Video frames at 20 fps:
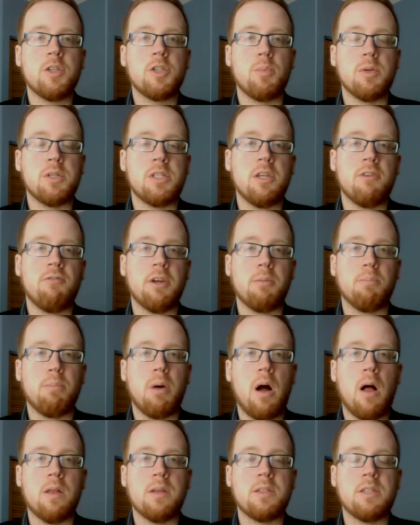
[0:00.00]
specific
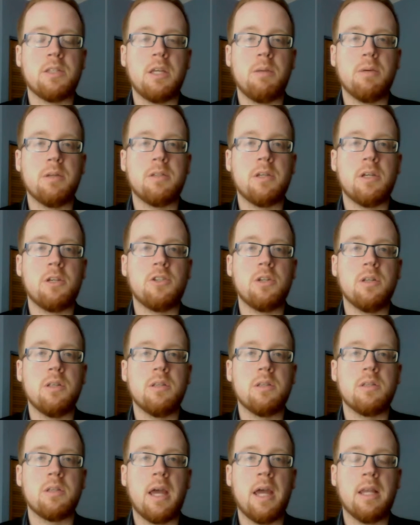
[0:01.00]
policy
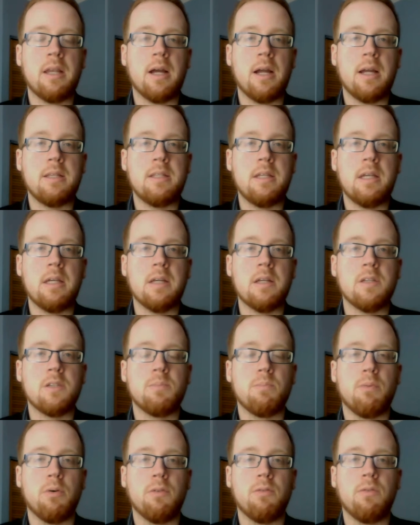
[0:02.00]
positions and
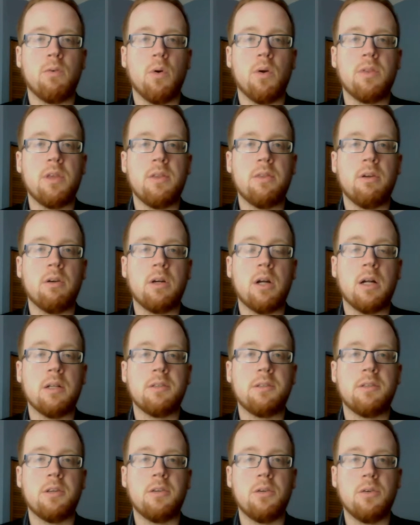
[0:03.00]
ideas put forth in their
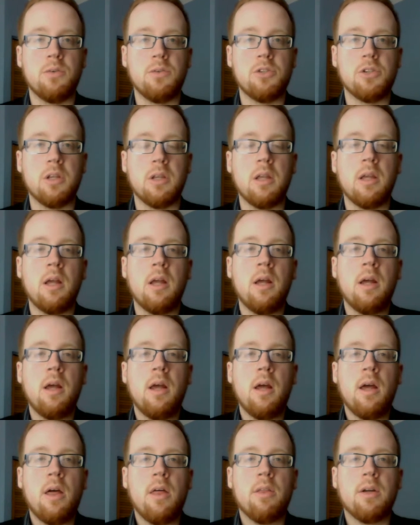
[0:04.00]
constitution.
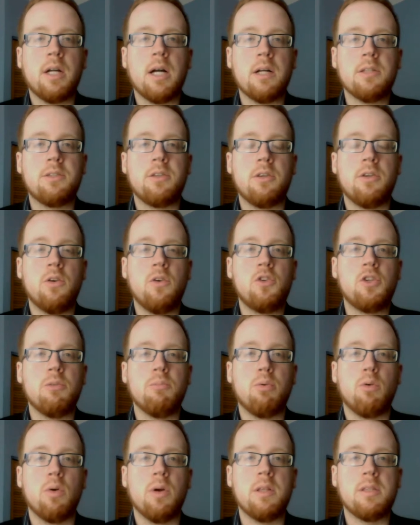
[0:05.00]
The Constitution
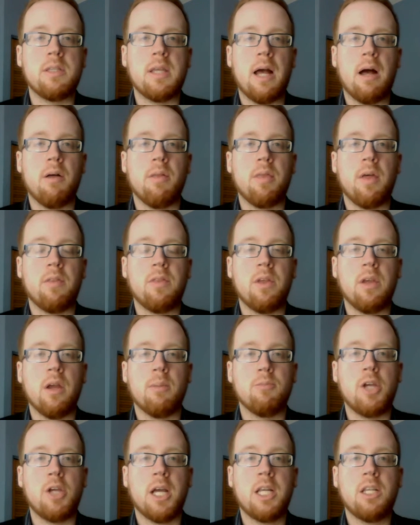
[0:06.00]
points out that the
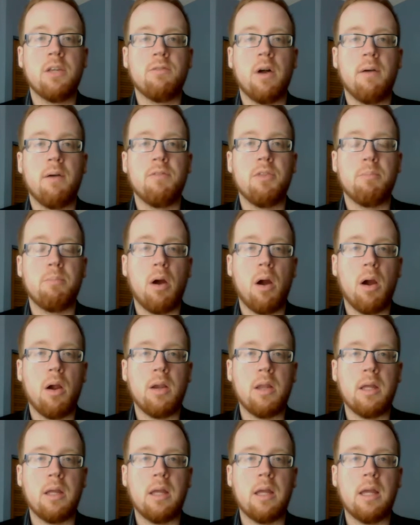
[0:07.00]
objective of the
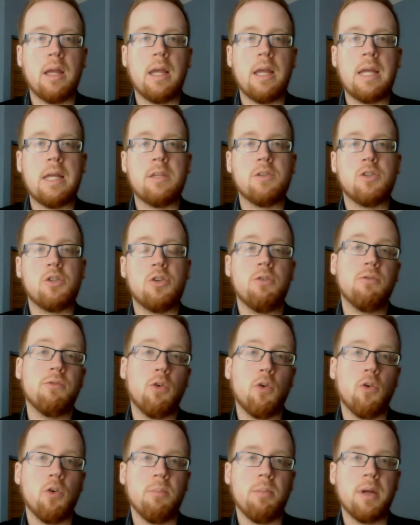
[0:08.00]
party is to
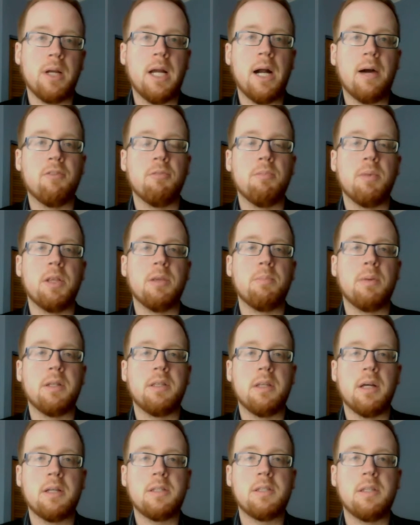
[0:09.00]
form the government,
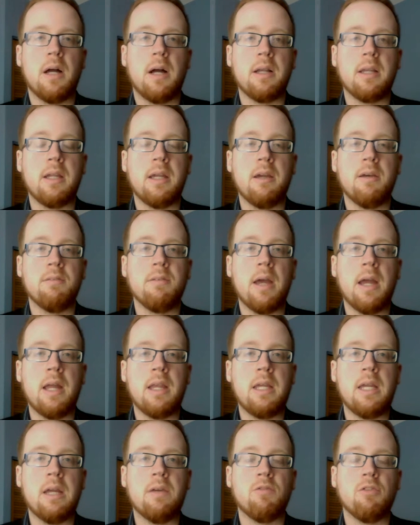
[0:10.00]
but does not give
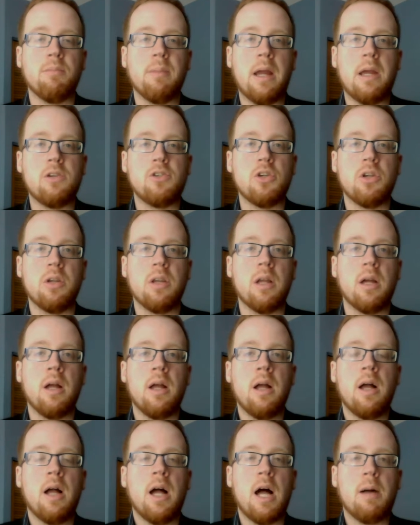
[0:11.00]
any information
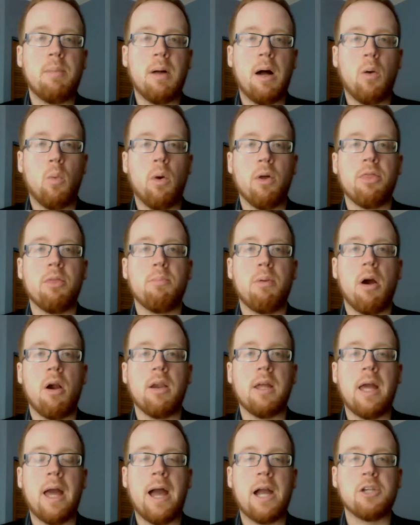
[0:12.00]
about what the
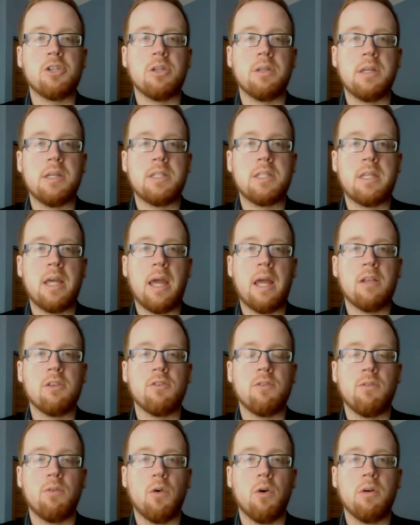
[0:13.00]
party actually
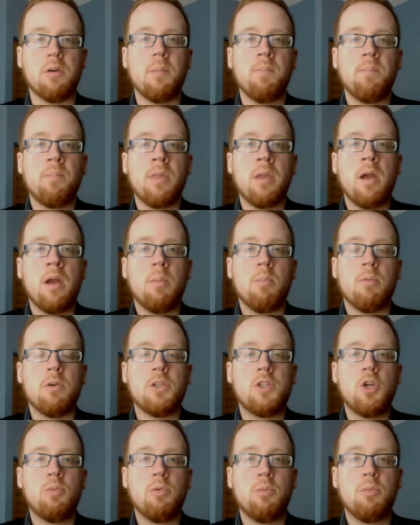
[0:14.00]
stands for.
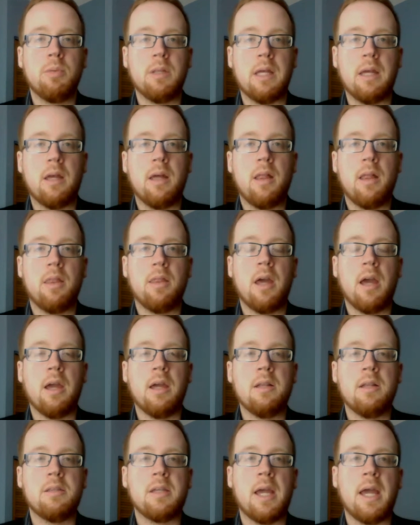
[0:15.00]
Presumably,
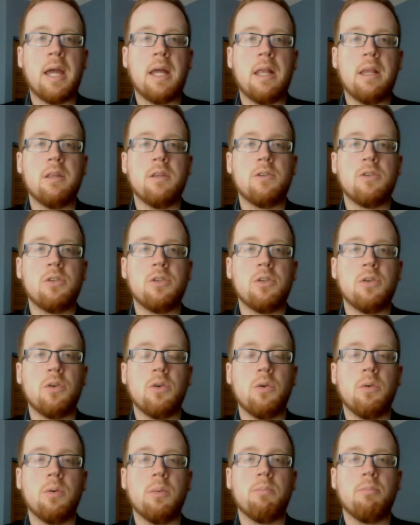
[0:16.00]
they intend
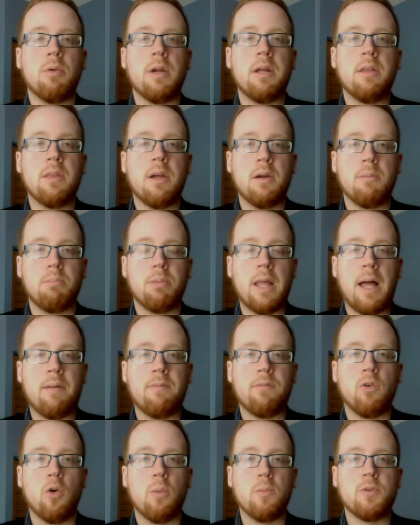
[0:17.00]
to bring their
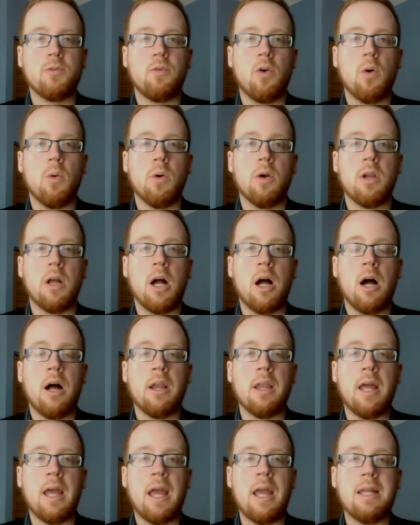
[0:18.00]
platforms forward
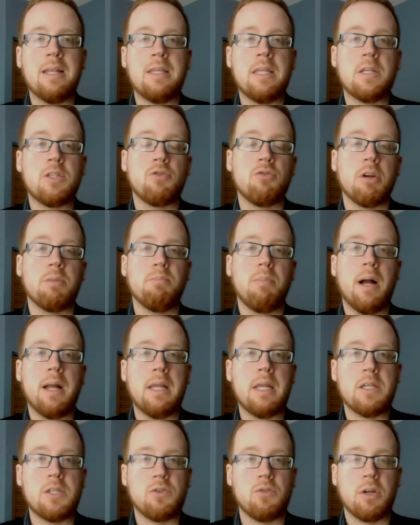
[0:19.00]
on a
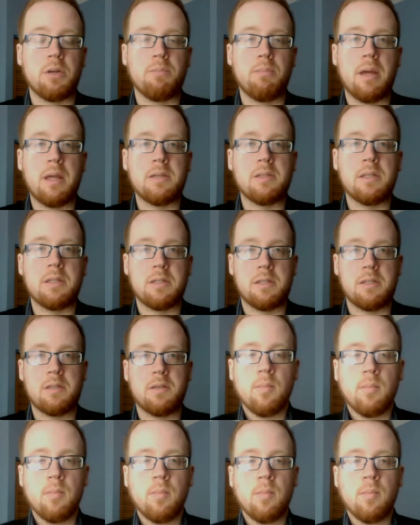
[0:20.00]
district-by-district basis.